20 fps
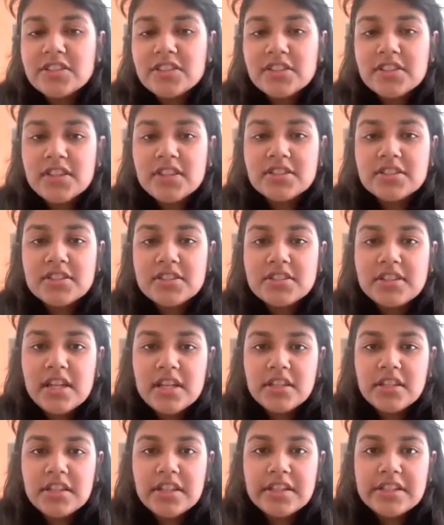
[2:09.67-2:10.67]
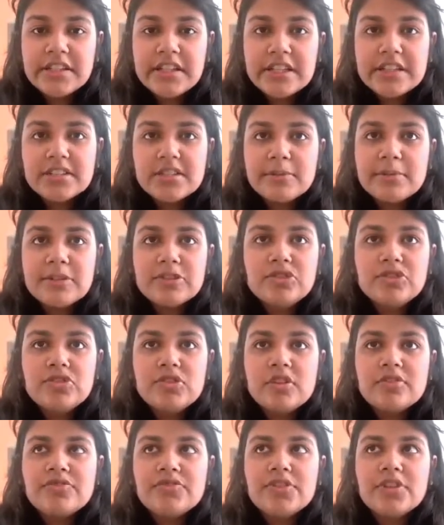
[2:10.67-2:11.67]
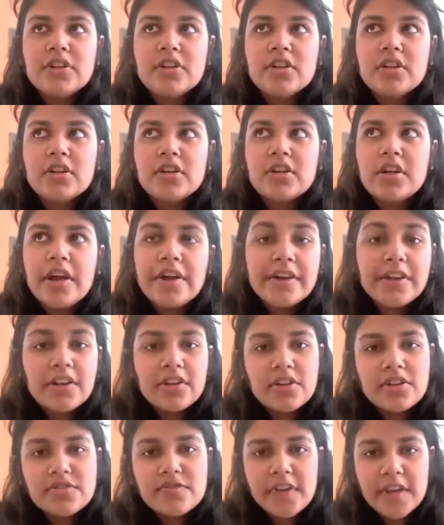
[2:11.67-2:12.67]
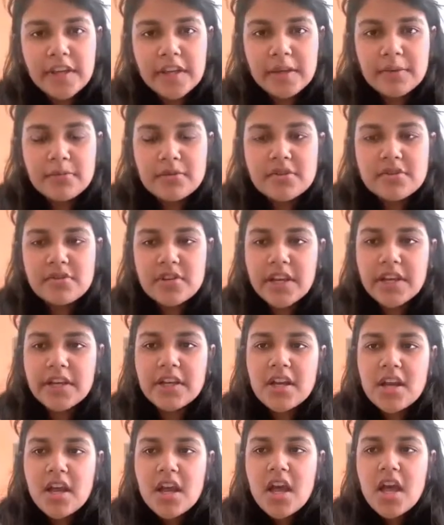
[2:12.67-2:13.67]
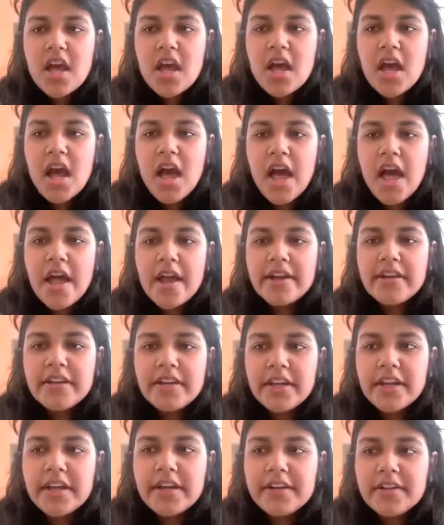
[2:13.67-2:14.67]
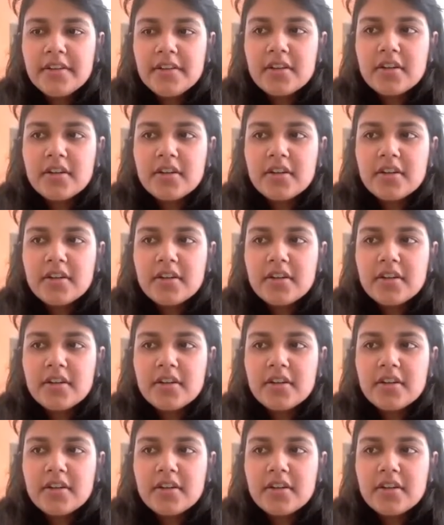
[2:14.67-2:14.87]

does is that it takes a bunch of continuous variables, right, and it